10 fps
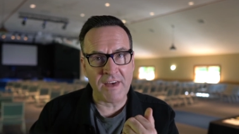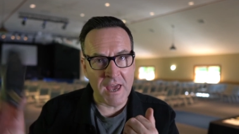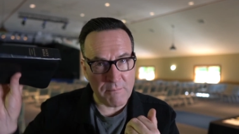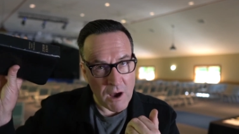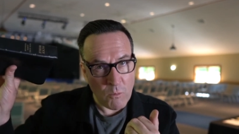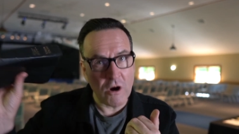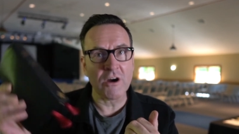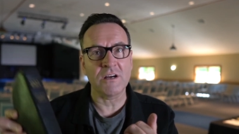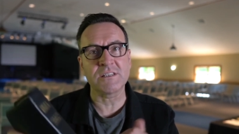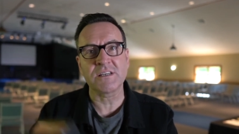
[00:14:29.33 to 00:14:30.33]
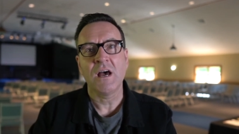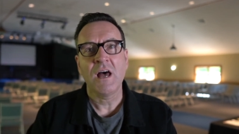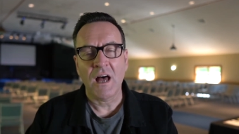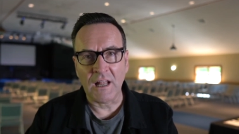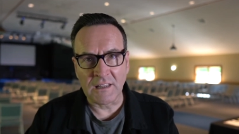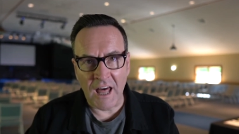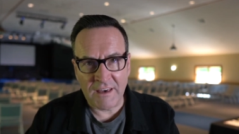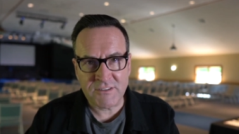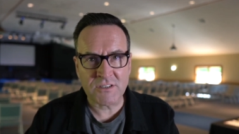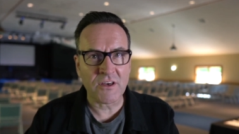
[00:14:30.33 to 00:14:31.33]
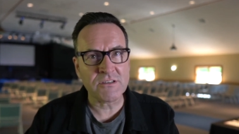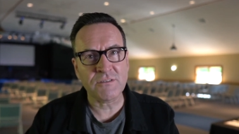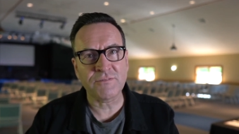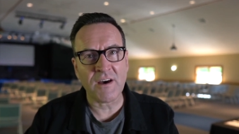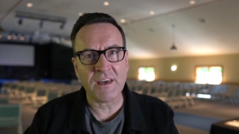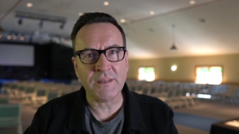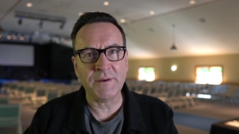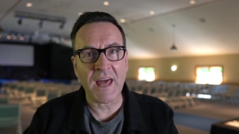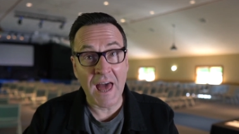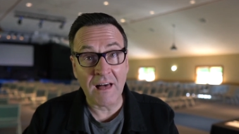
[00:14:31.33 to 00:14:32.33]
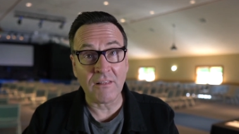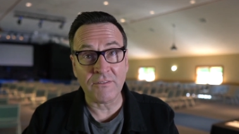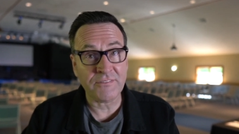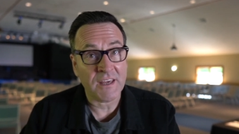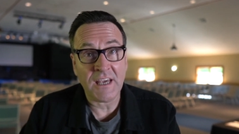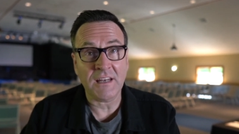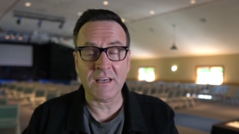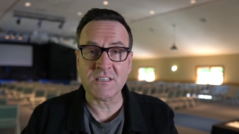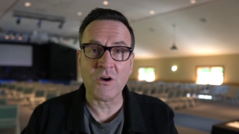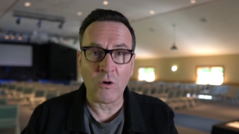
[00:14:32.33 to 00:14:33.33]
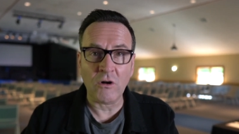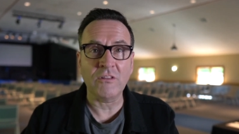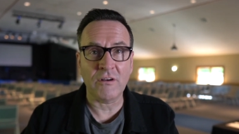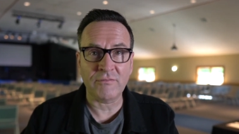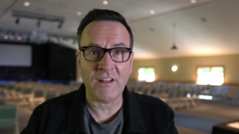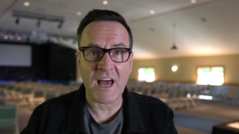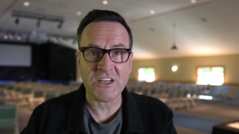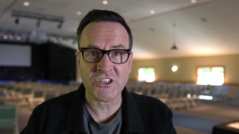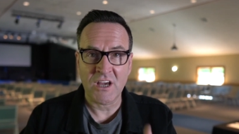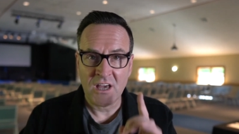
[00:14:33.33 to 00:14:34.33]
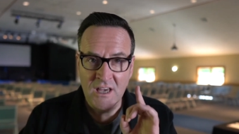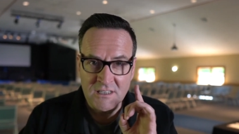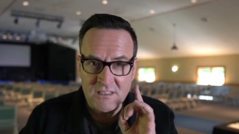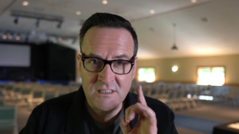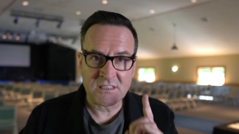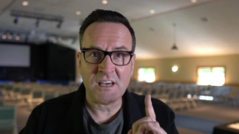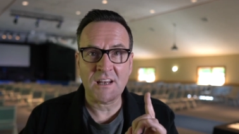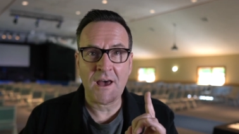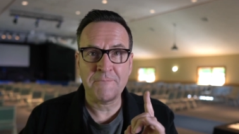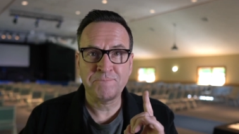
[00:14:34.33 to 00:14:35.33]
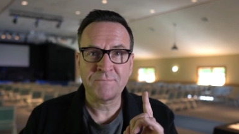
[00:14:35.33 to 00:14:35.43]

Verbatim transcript: They, my words, are life to those who find them and health, healing to all their flesh. Selah.